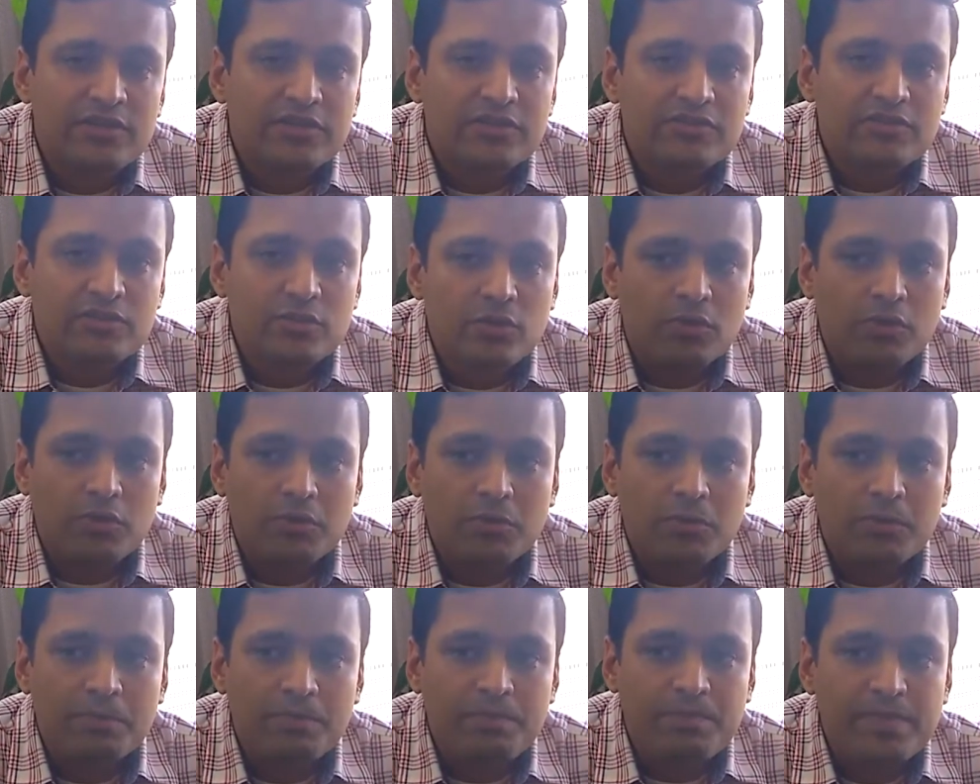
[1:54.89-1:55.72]

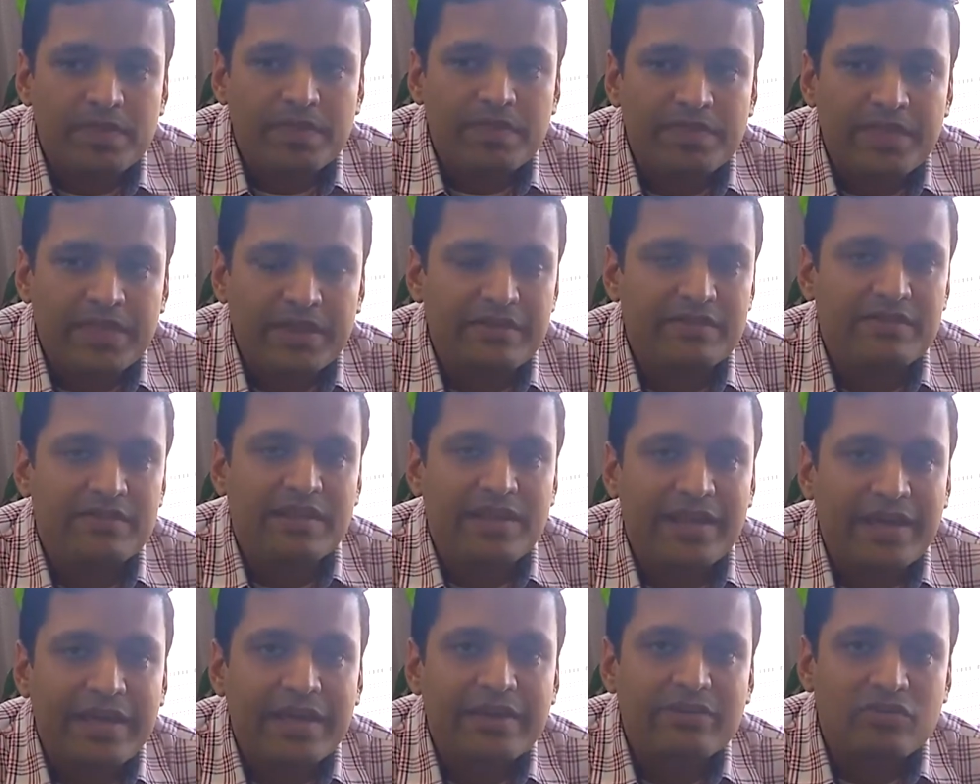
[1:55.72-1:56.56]
So there is a
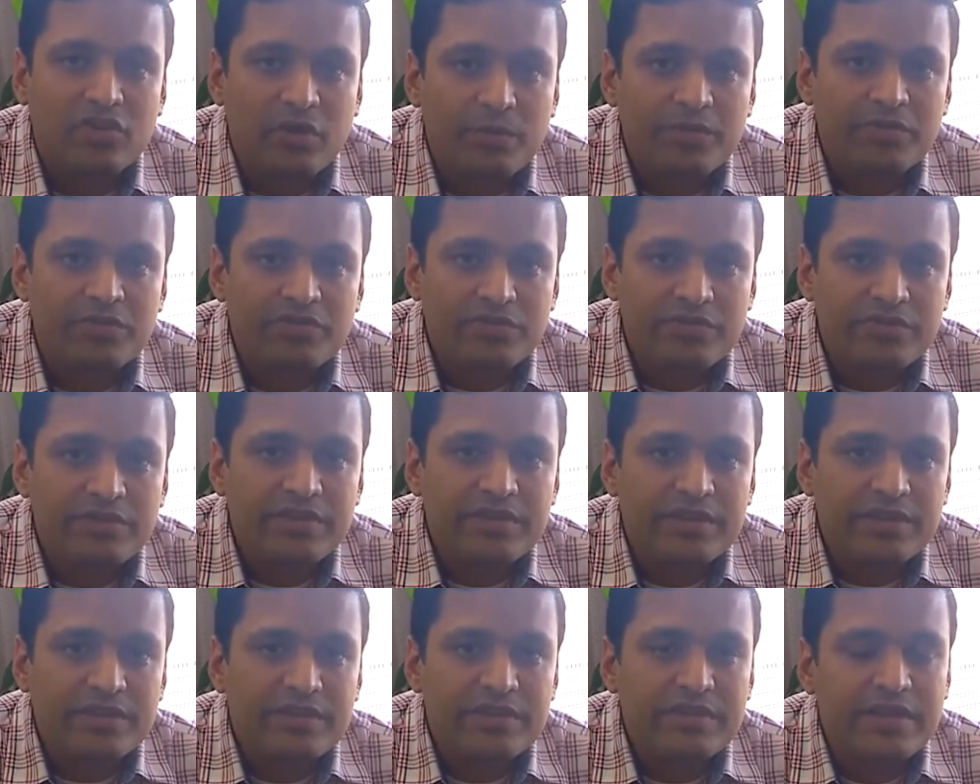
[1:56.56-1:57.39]
large
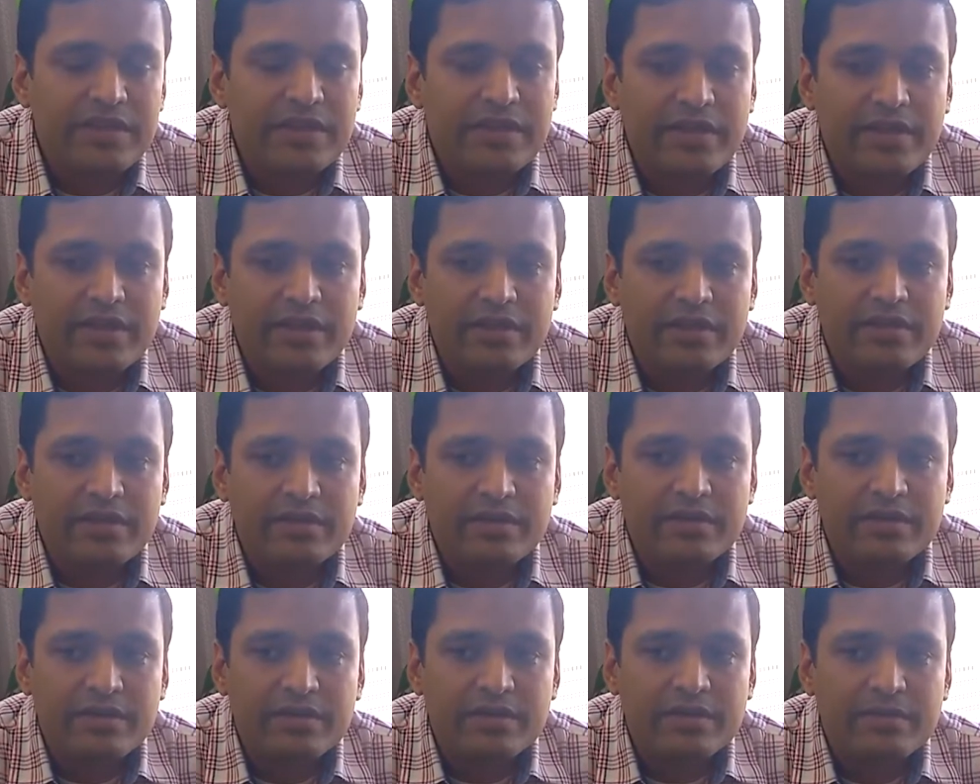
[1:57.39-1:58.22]
opportunity,
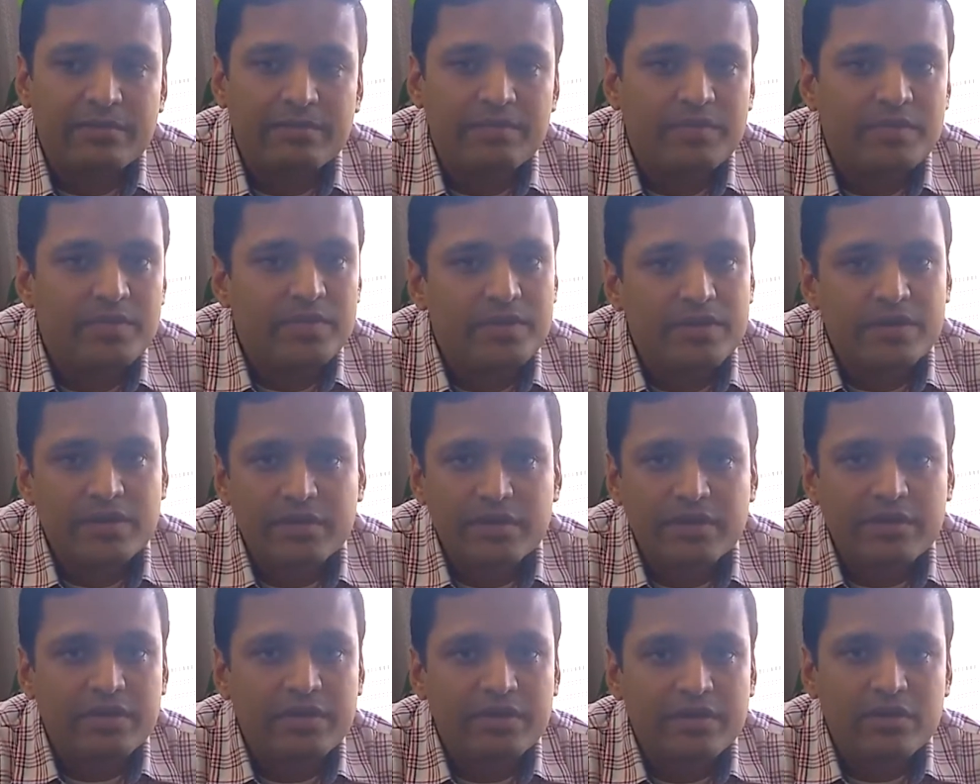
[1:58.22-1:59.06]
and we
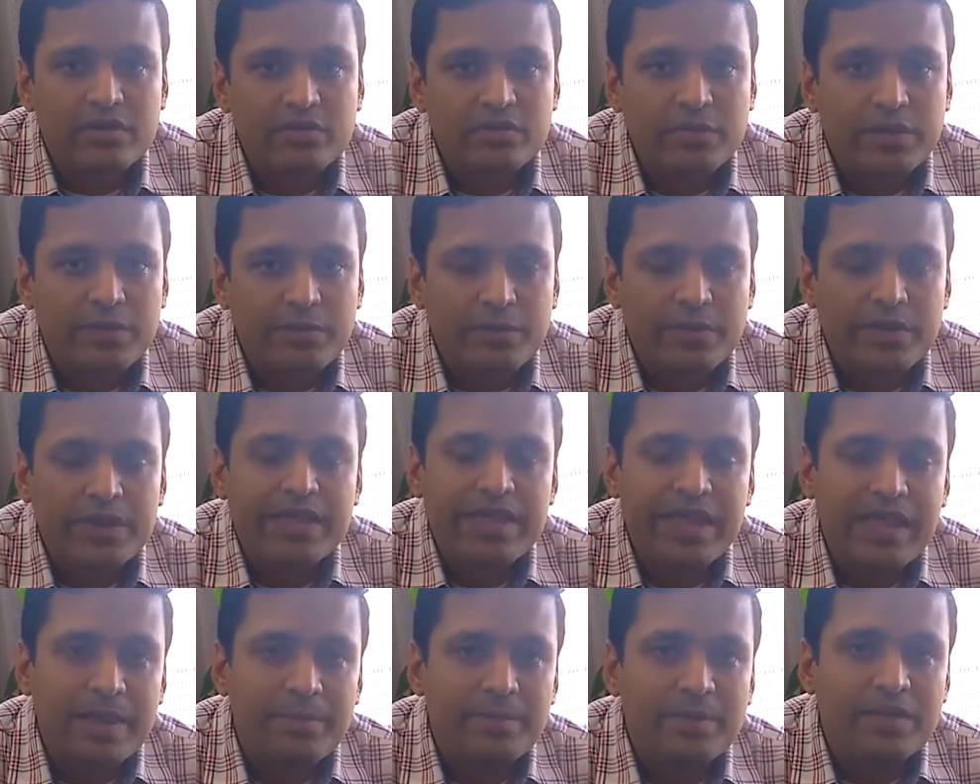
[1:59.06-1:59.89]
are
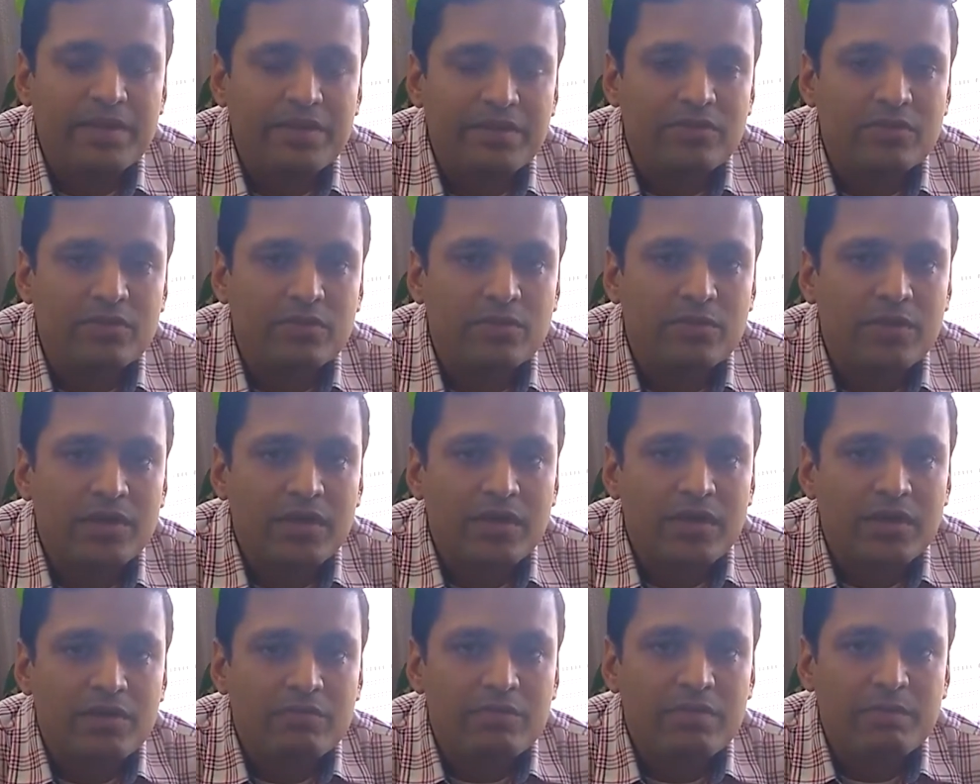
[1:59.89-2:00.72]
very happy to
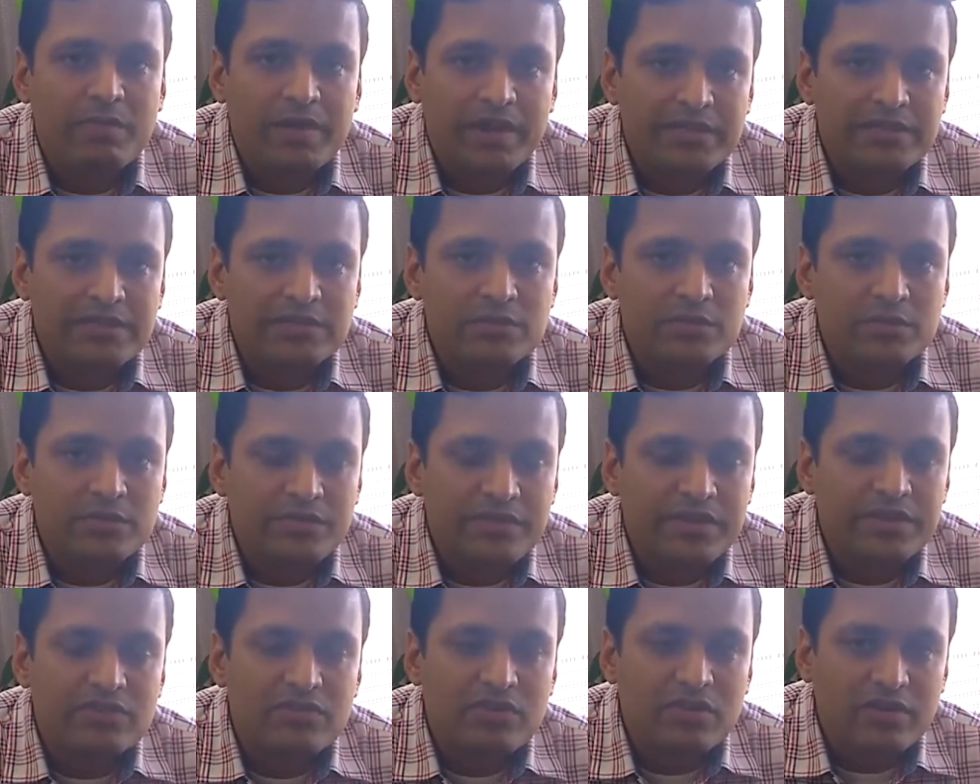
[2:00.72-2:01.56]
be blessed with
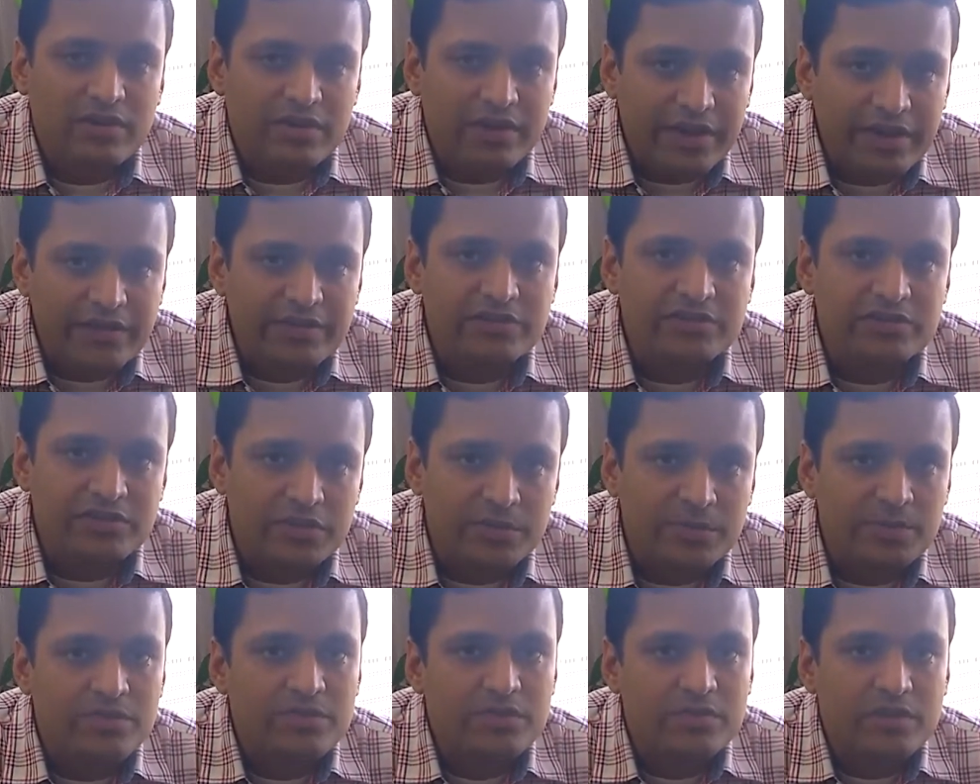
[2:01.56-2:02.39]
very strong
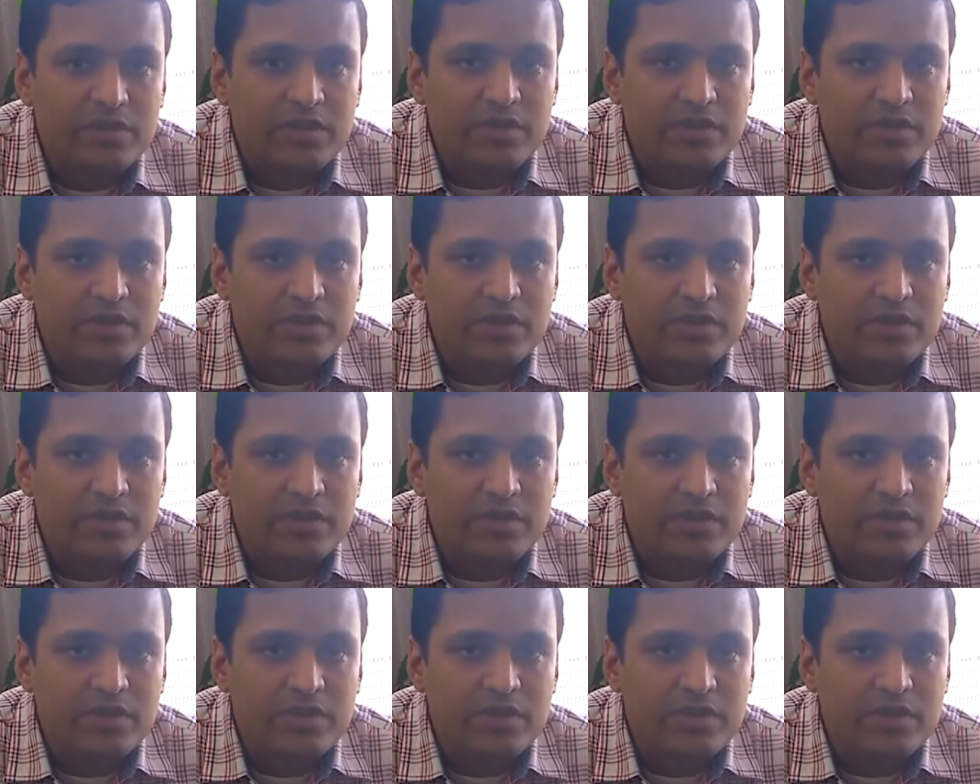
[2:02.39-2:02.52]
relationships